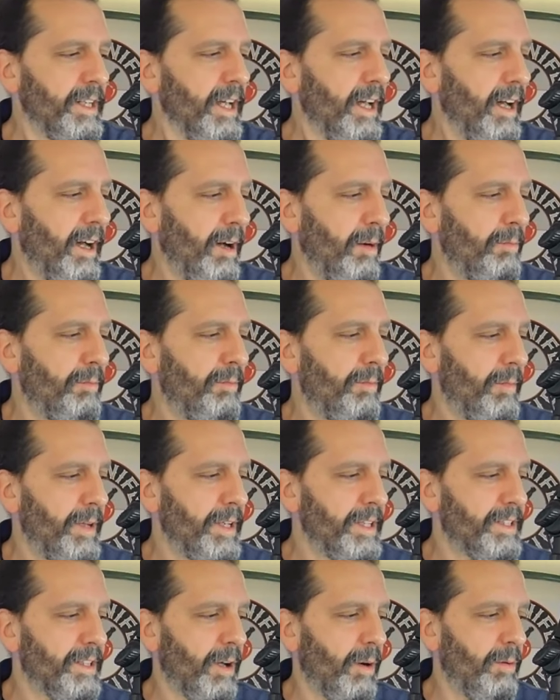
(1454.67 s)
um,
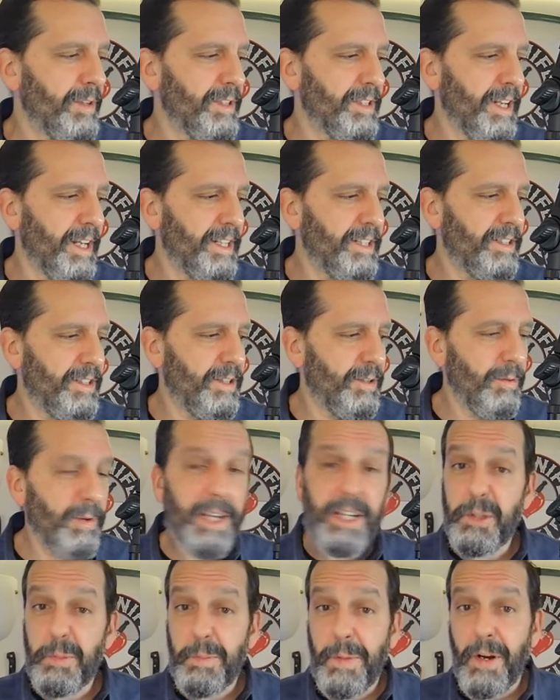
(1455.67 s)
it's always nice to
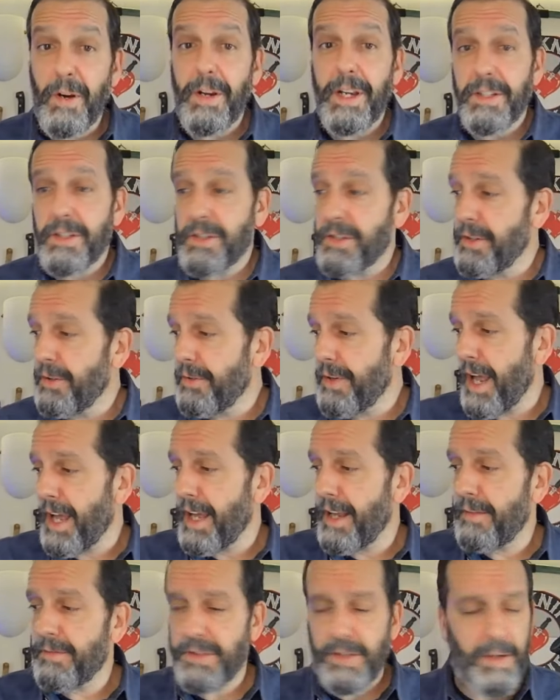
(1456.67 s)
experience new
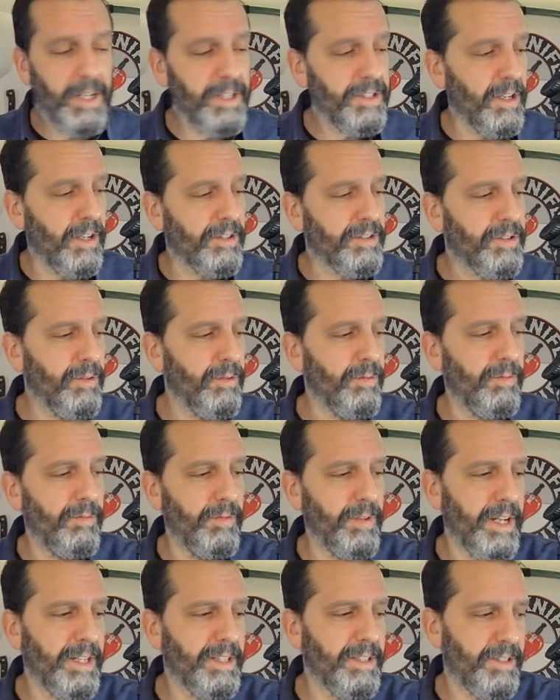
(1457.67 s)
knives. It's also
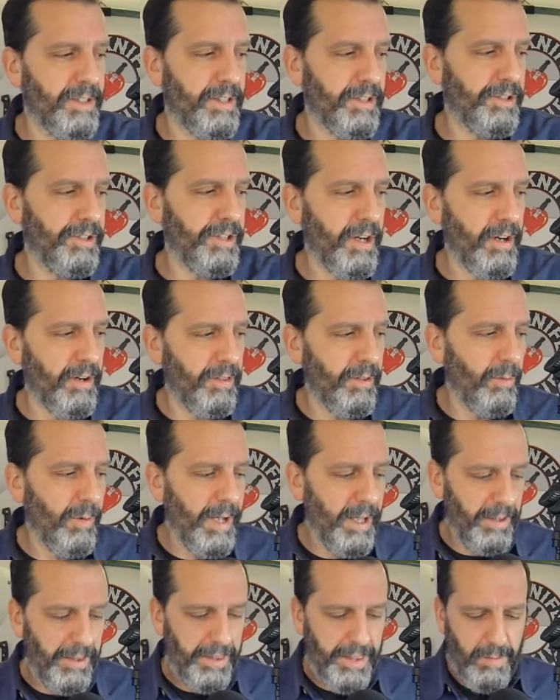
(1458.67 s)
nice to share the
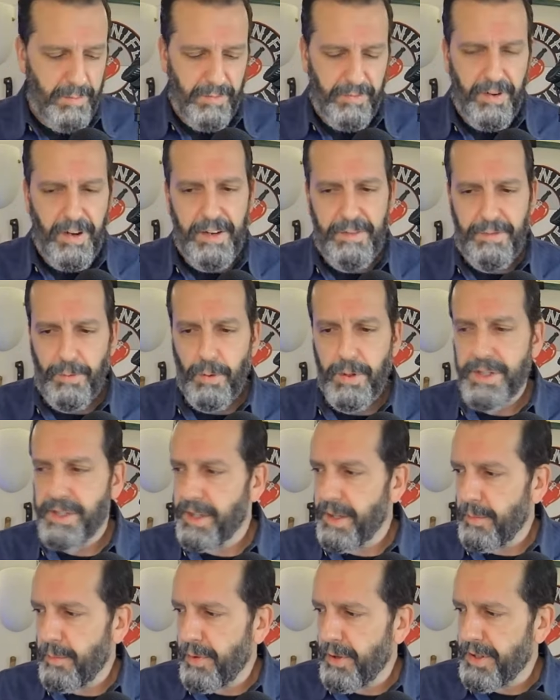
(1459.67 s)
wealth. I'm a very
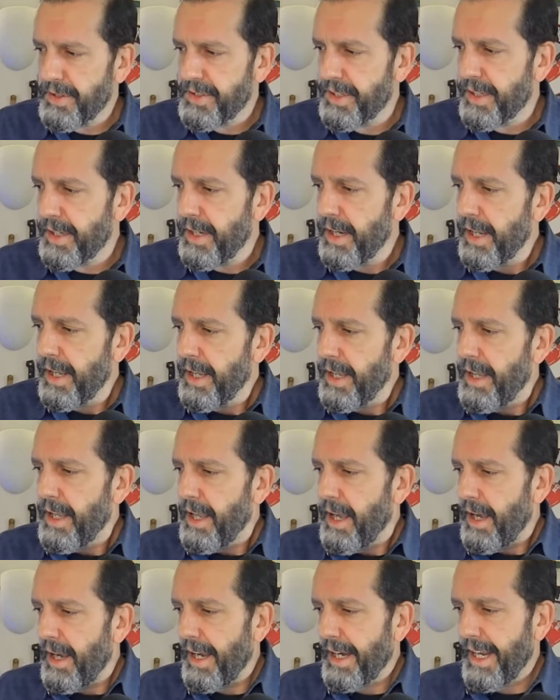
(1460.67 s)
fortunate person.
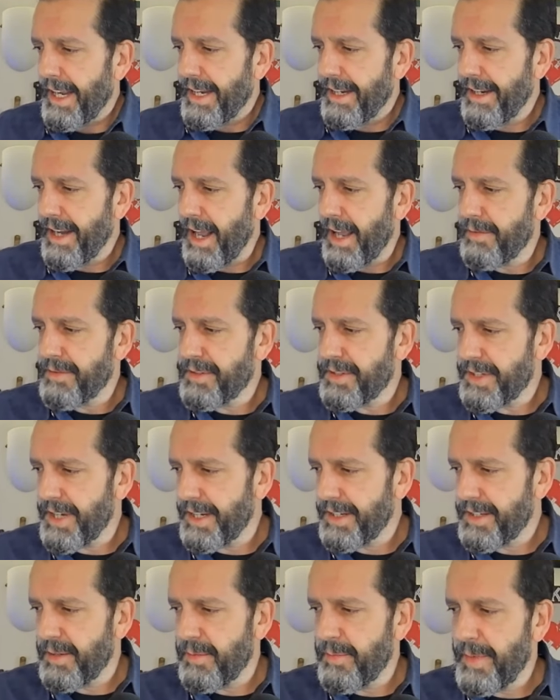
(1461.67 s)
I get knives
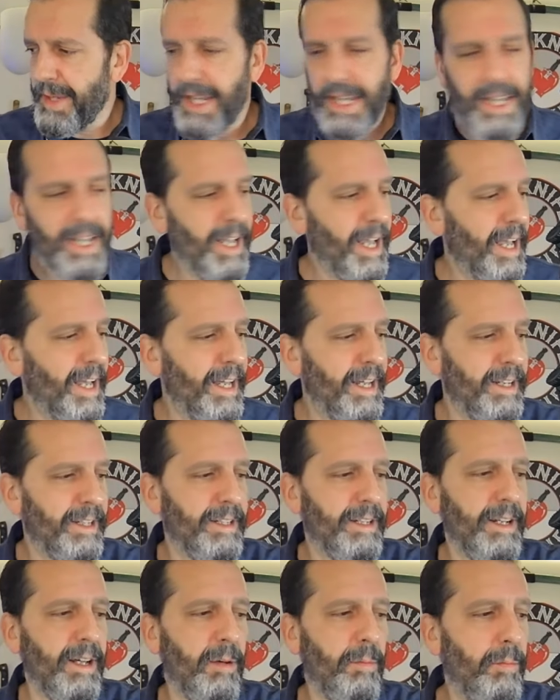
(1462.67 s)
sent to me,
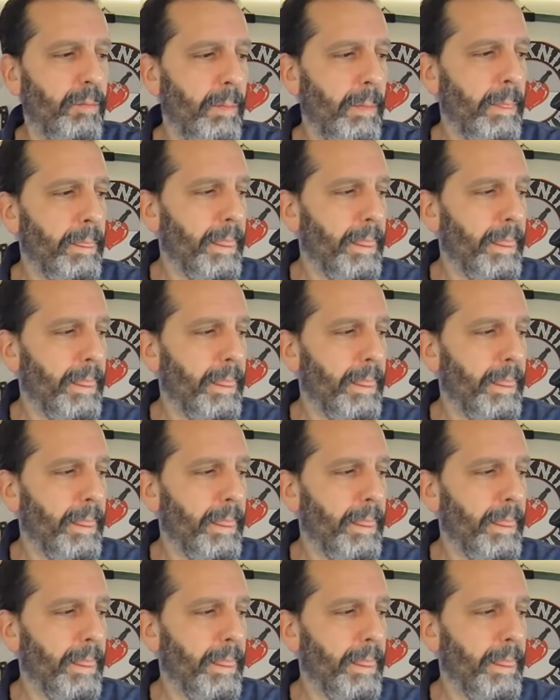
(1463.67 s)
and um,